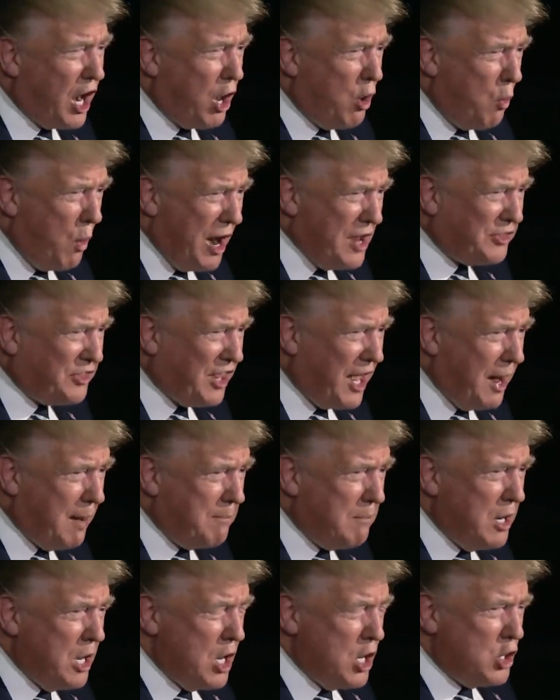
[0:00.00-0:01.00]
I don't want
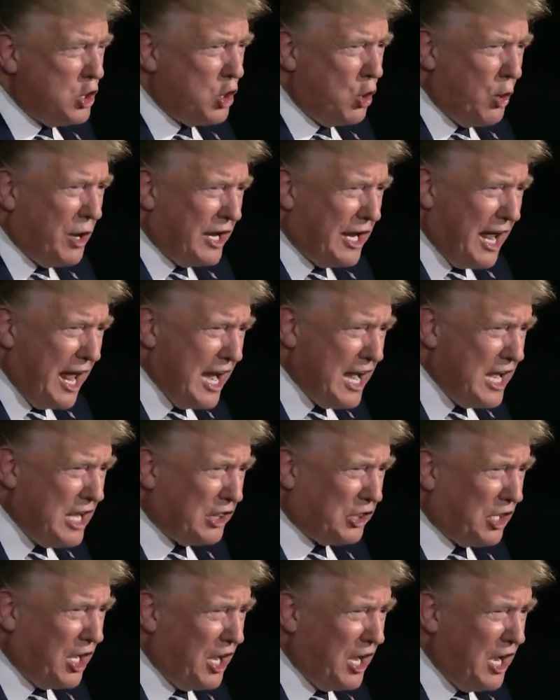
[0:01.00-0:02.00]
them doing
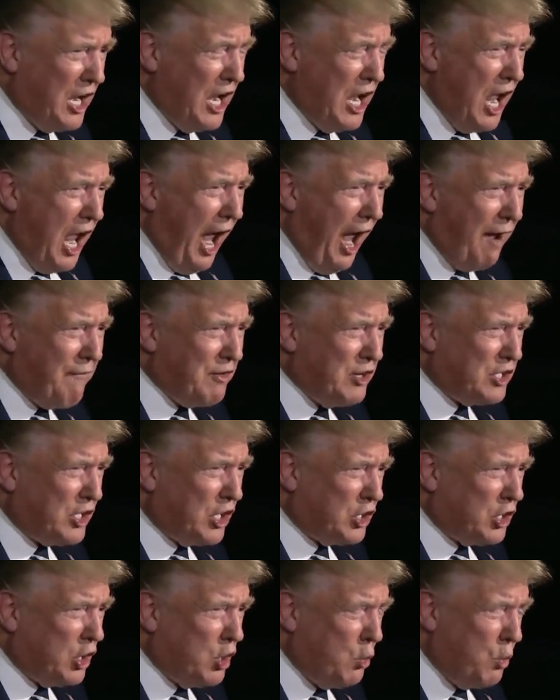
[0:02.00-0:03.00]
anything
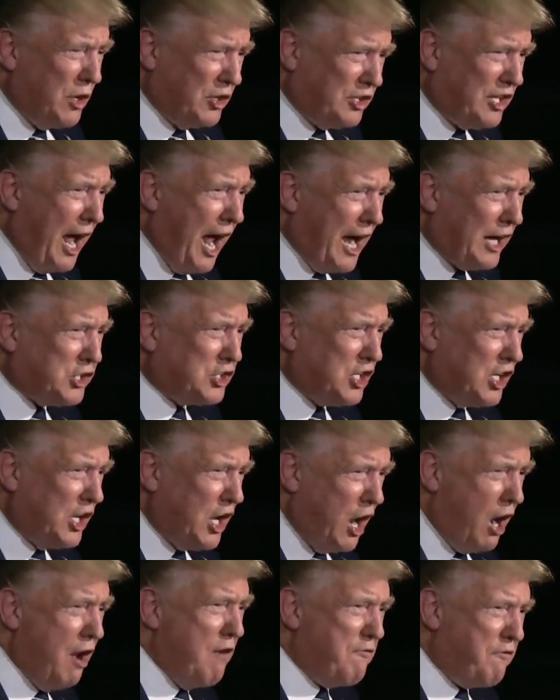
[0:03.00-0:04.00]
having to do with
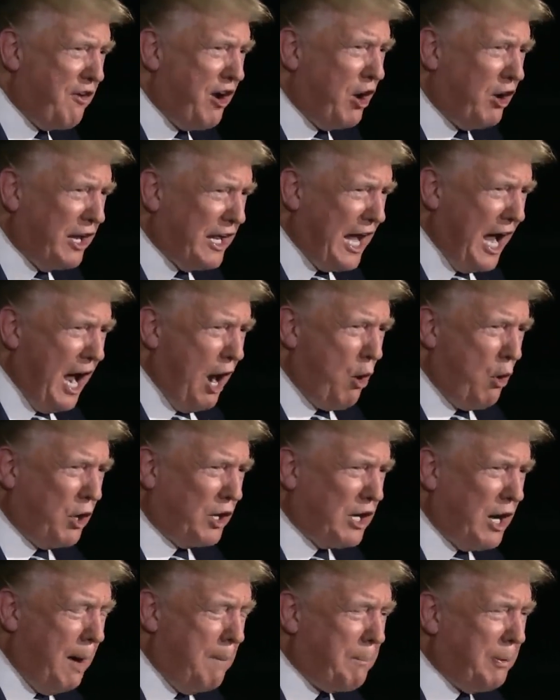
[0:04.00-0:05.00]
taxing unfairly
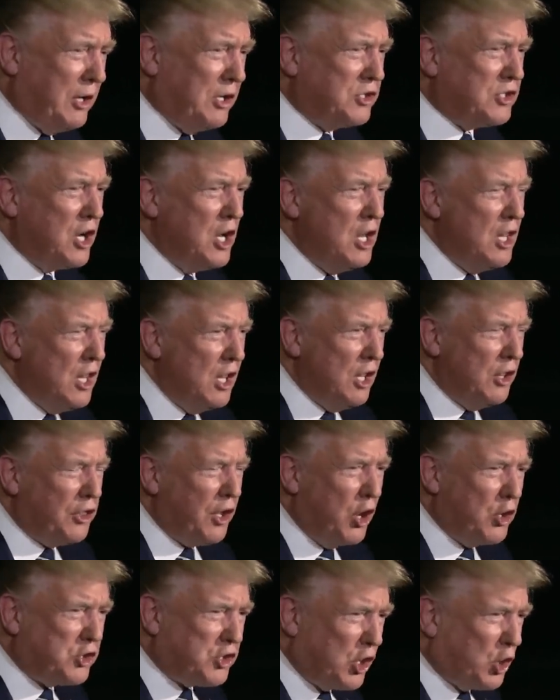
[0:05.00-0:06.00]
our companies.
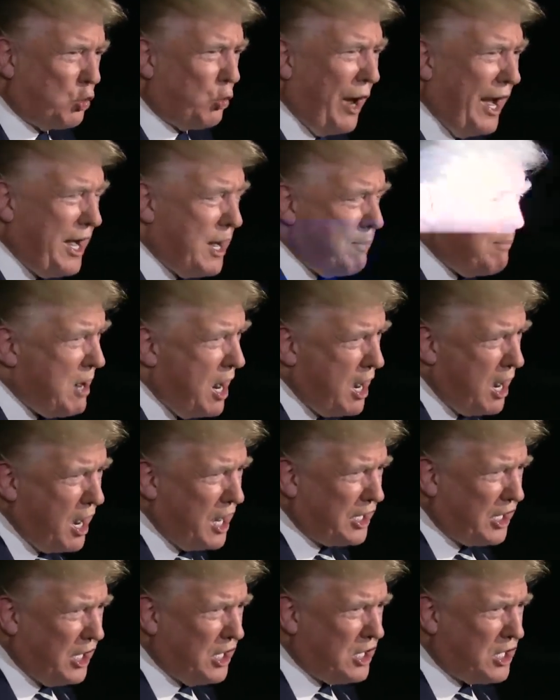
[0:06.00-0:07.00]
Those are great
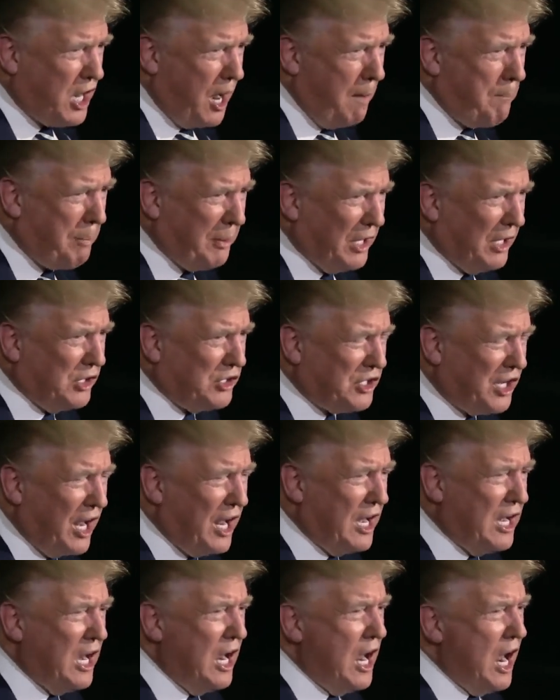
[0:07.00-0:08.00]
American companies,
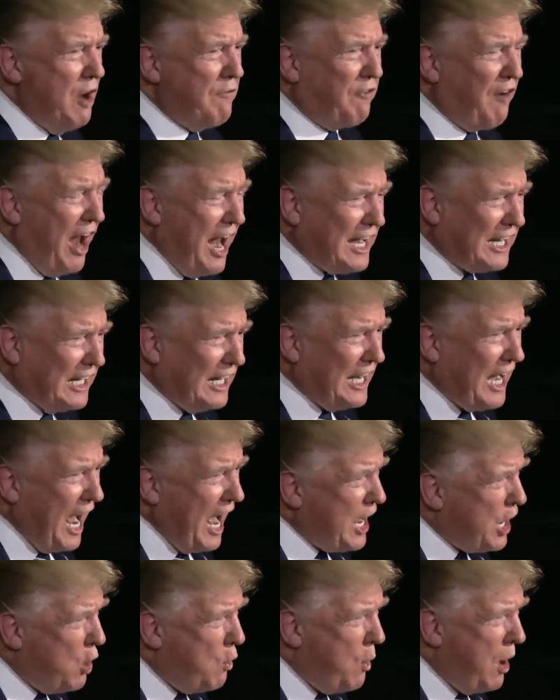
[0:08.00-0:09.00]
and frankly,
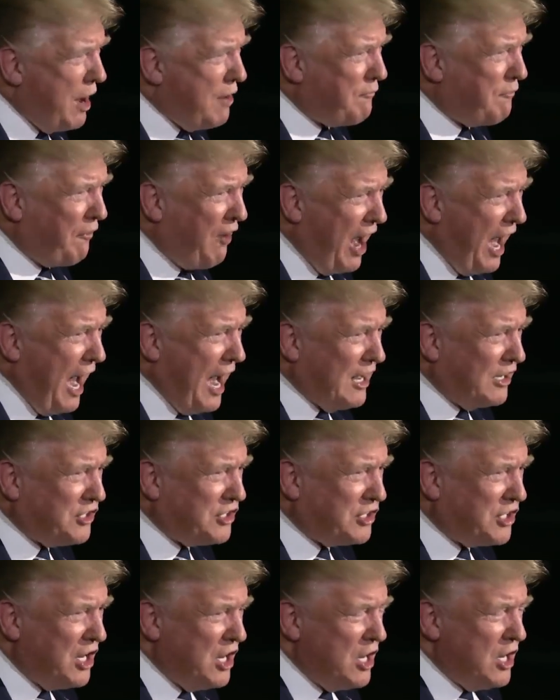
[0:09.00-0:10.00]
I don't want
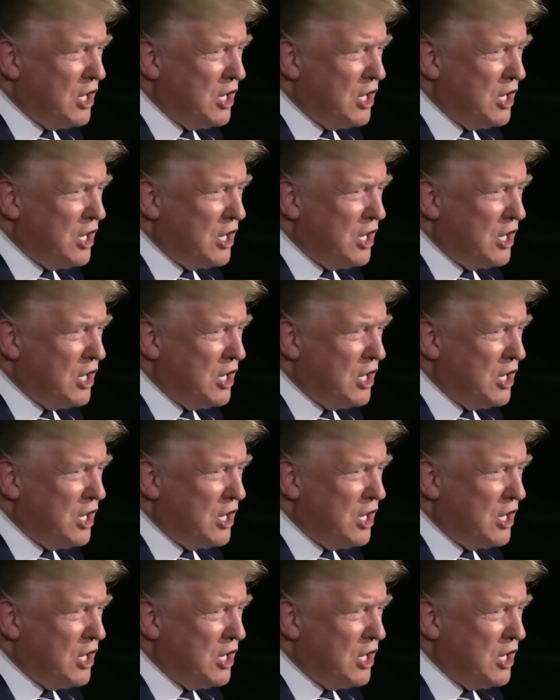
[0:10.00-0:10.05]
France